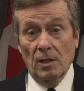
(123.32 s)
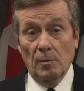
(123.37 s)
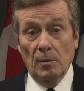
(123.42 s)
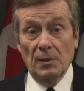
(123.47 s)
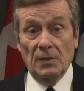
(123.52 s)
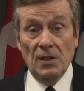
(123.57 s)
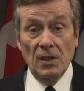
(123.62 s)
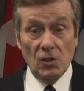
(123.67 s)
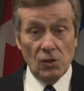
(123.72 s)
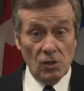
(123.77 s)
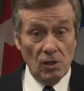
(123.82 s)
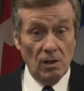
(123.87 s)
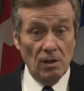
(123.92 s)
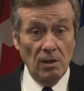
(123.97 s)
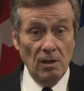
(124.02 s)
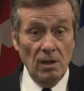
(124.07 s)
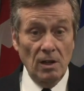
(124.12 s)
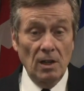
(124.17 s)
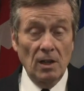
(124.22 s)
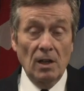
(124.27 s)
But this
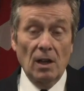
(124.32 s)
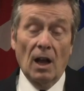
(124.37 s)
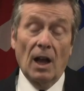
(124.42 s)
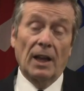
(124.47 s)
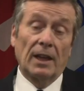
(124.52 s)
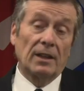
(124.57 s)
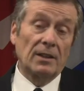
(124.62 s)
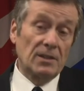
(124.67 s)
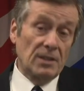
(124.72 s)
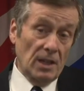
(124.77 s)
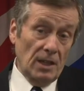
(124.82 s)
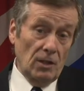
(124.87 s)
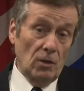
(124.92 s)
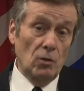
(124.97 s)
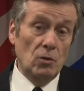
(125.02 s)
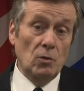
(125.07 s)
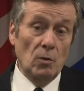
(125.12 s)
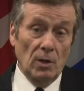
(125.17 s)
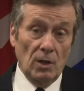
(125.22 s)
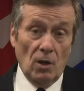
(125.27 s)
year, I
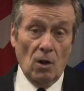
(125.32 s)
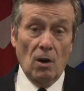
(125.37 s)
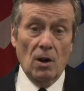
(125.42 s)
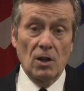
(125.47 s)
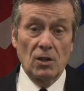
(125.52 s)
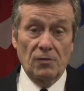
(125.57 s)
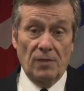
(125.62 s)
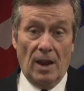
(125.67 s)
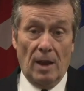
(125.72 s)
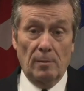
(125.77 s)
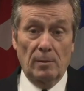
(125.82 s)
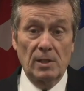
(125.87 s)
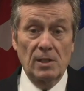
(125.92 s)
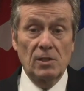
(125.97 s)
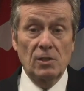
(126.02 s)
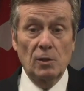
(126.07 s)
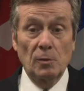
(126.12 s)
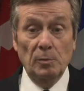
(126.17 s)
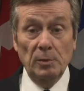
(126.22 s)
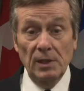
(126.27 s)
continue to encourage
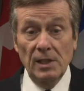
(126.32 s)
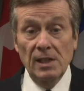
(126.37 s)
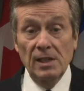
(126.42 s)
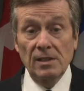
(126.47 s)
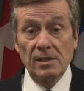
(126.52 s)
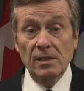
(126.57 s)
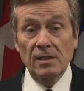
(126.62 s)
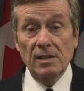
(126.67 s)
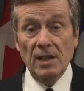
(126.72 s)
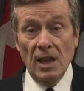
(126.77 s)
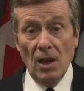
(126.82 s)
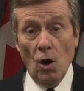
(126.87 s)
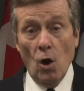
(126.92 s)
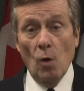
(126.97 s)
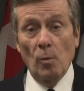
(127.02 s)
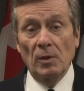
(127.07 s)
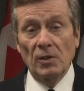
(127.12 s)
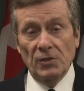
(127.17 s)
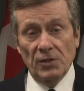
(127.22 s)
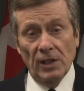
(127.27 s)
families to please stay
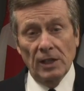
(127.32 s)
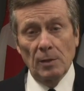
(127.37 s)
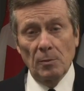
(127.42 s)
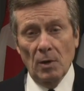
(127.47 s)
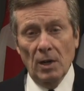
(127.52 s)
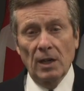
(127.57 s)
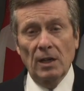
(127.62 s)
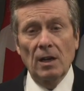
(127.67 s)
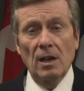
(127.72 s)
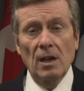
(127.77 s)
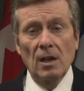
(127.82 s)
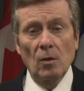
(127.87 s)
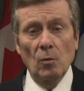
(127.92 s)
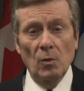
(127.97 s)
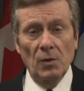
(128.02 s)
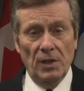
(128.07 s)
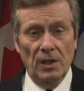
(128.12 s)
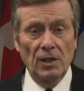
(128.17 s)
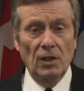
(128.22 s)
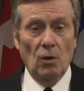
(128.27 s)
home and celebrate
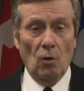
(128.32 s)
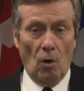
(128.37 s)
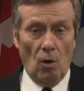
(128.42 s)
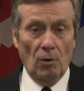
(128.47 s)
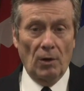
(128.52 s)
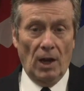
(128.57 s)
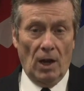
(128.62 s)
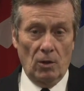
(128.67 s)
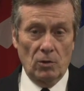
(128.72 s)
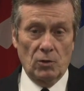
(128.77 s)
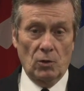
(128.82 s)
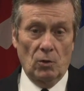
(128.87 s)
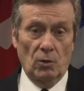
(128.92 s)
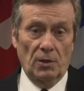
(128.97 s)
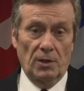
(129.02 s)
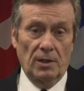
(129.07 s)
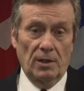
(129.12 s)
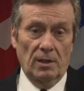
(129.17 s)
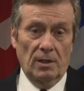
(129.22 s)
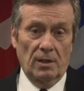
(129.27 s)
within your own
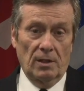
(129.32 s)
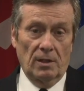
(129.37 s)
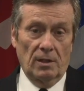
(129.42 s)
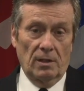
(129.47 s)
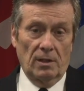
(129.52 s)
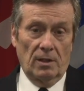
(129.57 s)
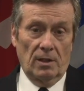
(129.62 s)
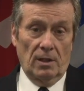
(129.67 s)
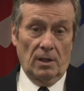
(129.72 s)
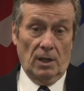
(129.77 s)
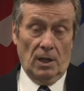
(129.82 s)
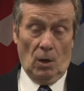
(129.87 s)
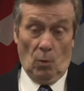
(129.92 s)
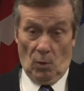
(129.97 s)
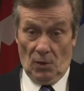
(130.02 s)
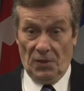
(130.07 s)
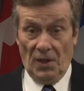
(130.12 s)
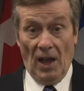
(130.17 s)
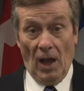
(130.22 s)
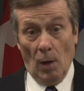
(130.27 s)
household.
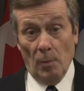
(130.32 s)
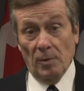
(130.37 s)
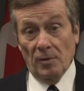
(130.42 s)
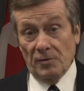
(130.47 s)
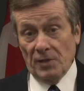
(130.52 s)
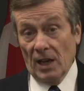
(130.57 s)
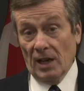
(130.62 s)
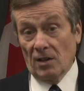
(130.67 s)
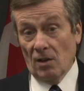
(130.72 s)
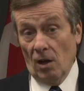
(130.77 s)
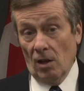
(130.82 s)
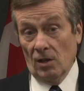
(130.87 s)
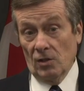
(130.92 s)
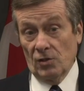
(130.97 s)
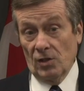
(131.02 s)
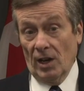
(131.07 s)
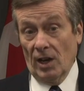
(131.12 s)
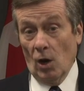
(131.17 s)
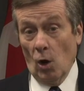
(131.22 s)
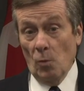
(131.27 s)
With the help of
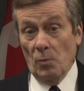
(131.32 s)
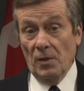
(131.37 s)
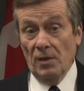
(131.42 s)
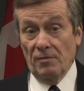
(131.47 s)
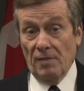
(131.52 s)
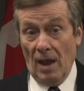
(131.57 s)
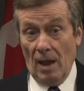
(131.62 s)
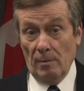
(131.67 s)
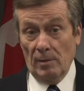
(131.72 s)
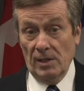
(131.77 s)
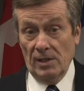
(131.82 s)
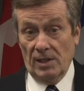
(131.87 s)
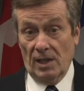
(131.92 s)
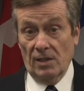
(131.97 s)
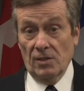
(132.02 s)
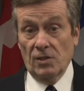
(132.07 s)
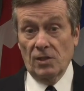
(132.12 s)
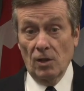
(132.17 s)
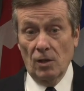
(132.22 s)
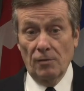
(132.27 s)
technology, I hope that families
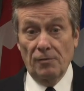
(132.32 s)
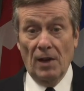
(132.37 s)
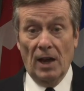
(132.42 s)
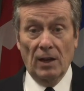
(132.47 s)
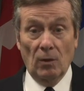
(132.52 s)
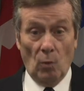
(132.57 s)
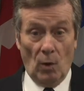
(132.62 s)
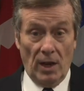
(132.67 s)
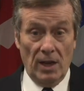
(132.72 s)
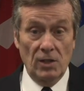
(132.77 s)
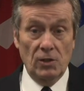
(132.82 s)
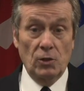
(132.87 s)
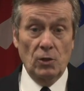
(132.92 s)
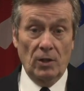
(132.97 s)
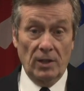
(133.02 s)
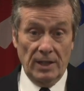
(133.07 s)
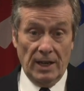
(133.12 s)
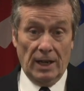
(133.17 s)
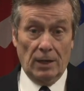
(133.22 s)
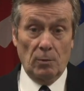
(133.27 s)
can still find ways to
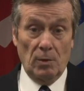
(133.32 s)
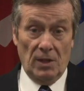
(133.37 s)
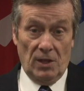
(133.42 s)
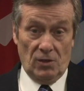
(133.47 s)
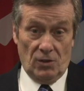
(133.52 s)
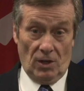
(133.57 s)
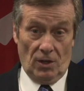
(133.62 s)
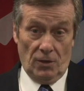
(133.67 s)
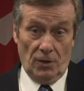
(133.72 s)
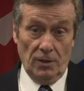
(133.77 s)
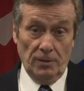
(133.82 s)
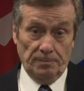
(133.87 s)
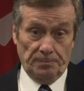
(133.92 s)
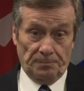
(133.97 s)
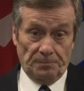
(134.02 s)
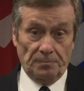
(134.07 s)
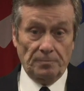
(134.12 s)
connect with each other